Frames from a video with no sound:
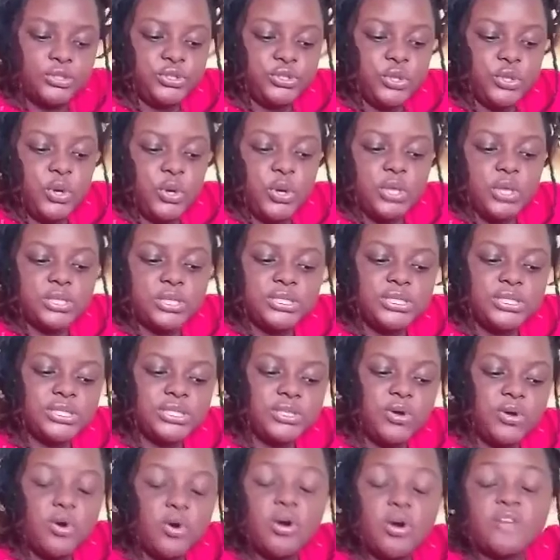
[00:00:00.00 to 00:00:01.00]
don't
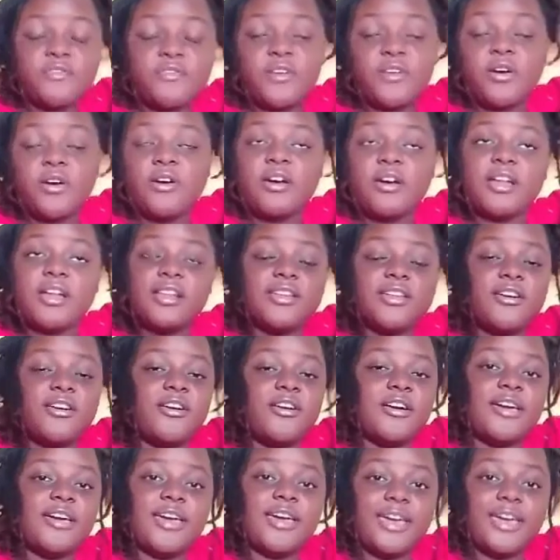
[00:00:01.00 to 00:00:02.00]
over oil
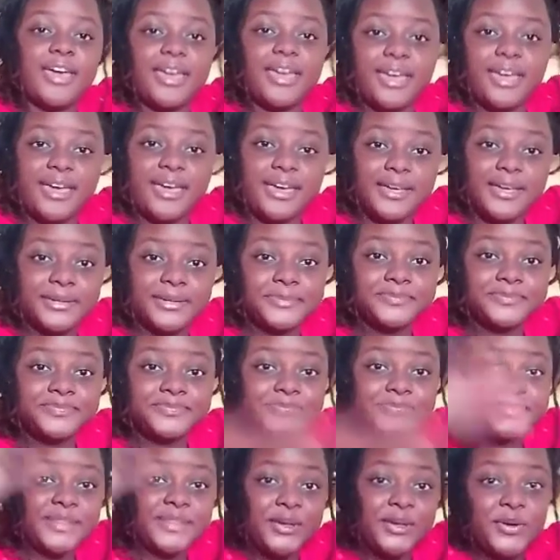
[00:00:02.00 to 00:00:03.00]
your hair.
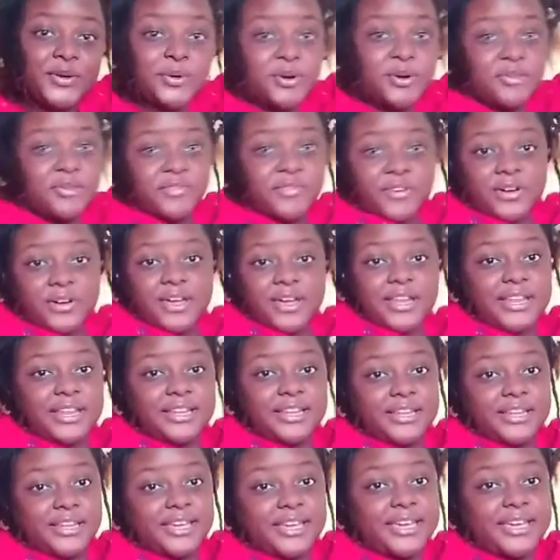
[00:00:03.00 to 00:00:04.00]
Over
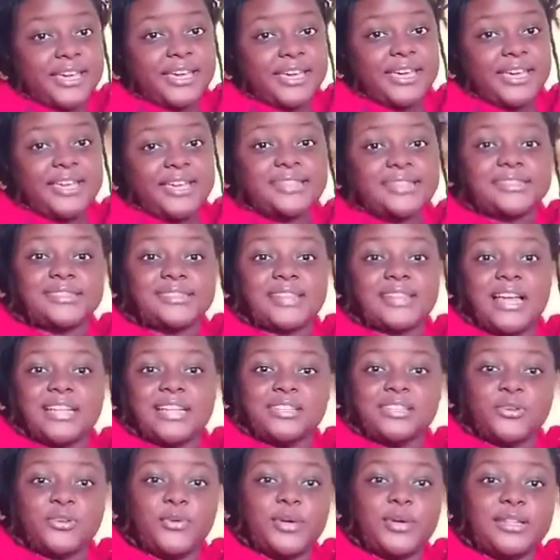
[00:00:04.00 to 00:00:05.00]
oiling your hair is
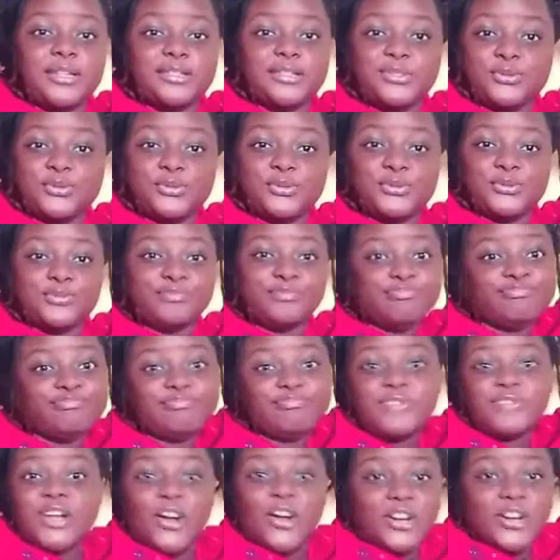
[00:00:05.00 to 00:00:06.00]
not going to
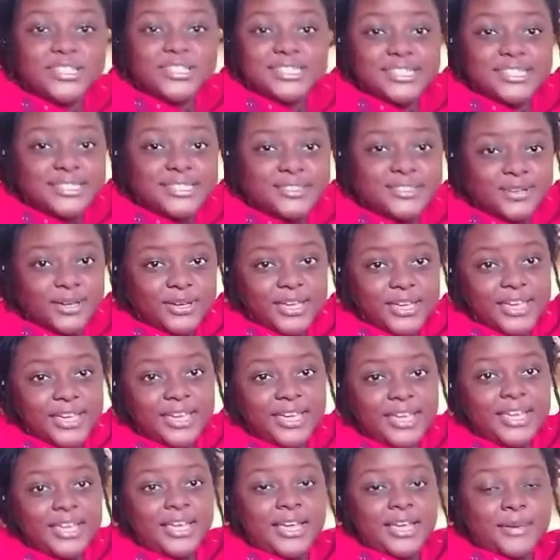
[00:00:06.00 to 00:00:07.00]
cut it,
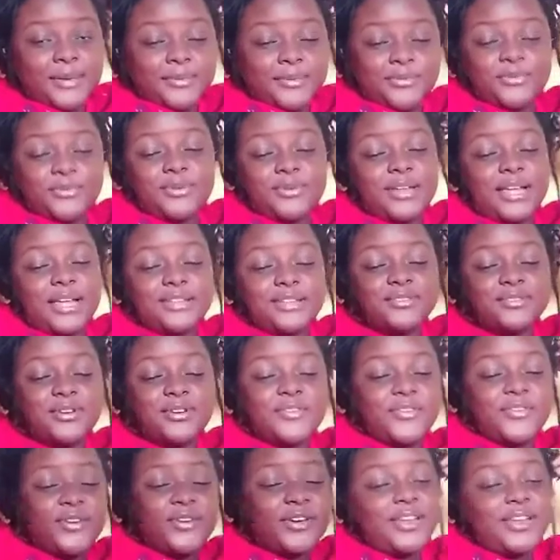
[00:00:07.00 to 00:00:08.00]
okay? Do not
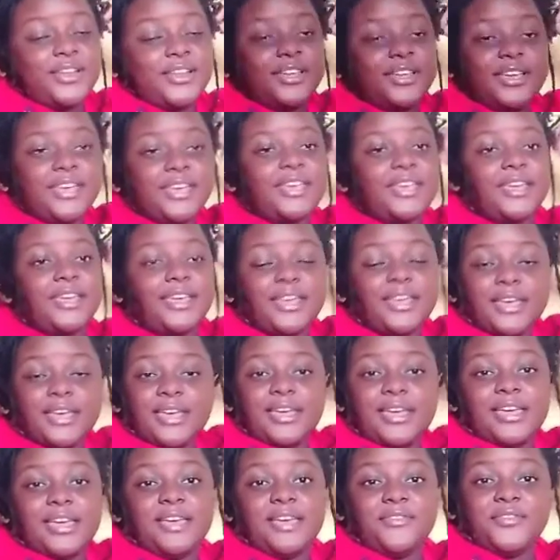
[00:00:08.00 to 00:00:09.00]
over oil your hair.
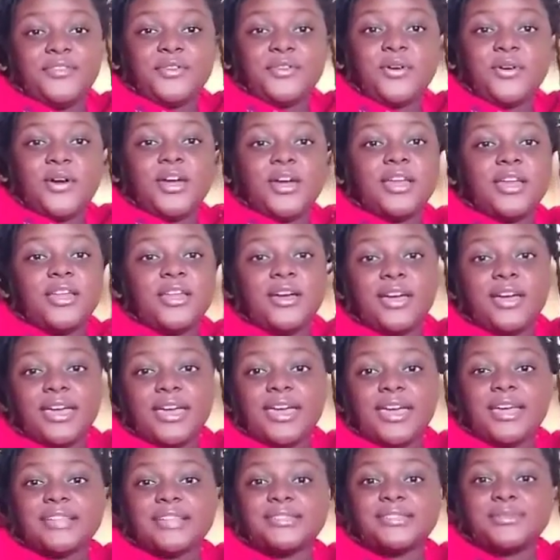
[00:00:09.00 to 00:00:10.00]
If you oil your
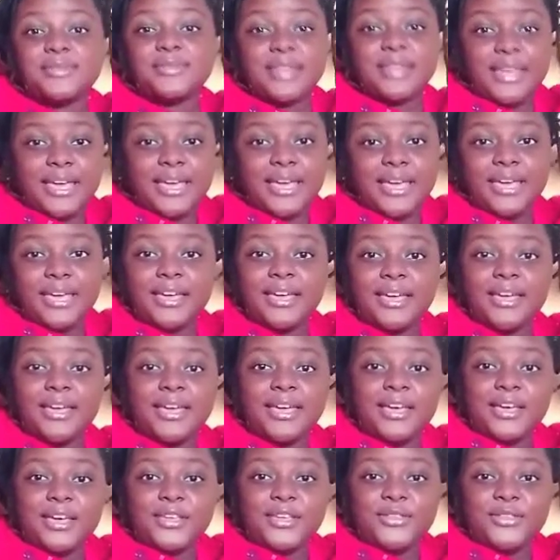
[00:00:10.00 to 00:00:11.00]
hair today,
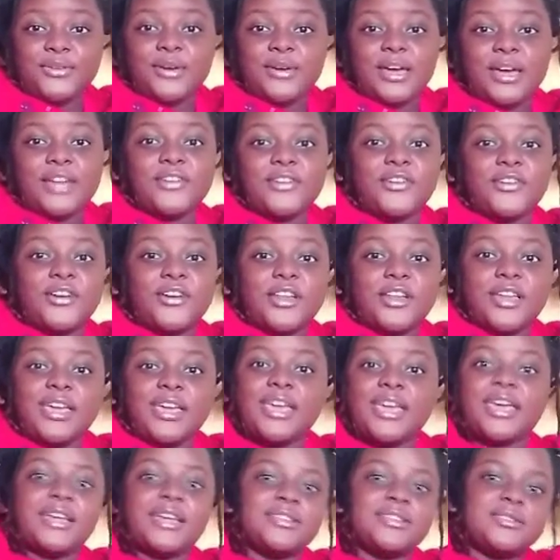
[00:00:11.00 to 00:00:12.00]
you can oil your
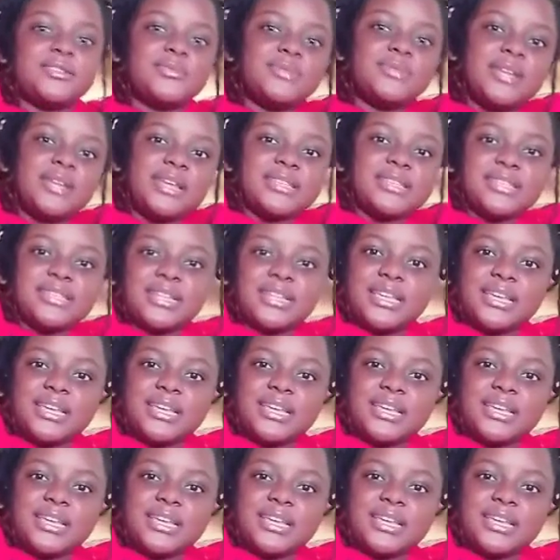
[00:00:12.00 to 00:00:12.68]
hair 2 days